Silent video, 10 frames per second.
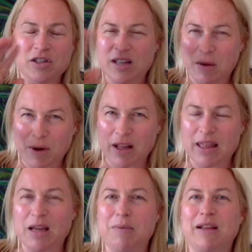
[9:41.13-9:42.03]
I want you to
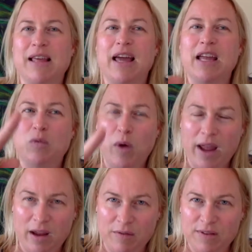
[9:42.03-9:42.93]
think about that in
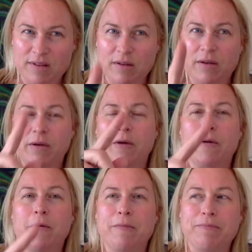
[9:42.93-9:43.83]
waves.
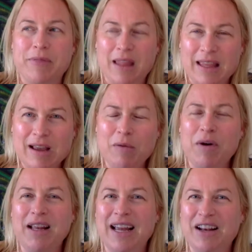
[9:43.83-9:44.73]
Now I
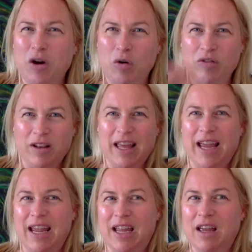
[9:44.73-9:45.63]
want to kind of
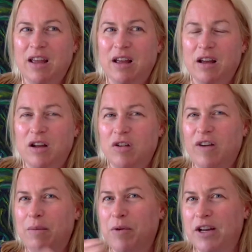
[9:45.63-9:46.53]
overlay your
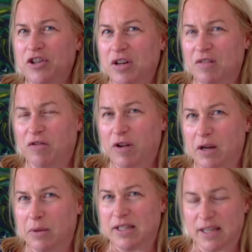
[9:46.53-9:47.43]
vibration and
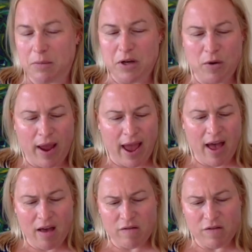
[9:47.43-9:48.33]
frequency. When you
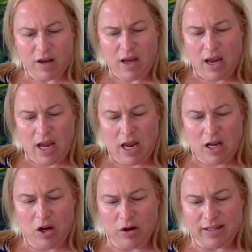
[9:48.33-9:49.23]
have
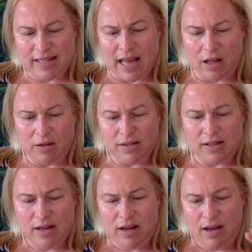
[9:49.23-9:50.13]
in your
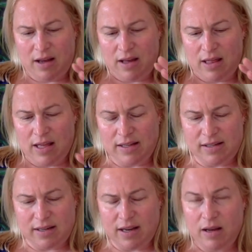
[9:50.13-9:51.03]
cells
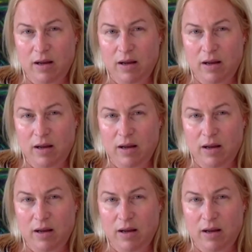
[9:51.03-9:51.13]
this